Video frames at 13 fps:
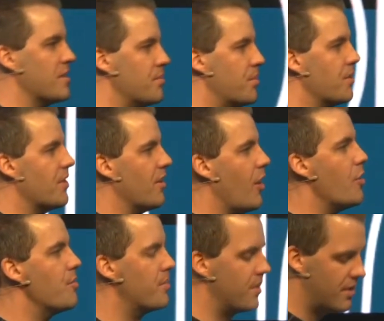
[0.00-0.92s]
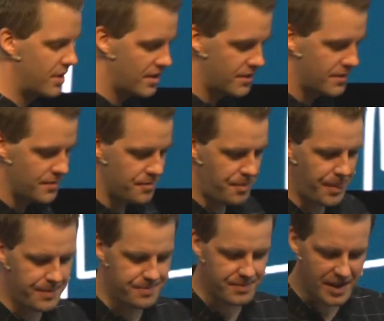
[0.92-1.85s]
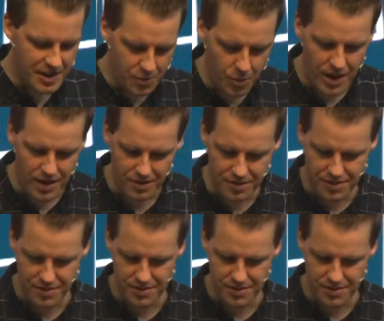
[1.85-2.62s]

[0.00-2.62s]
you put your hope in wealth.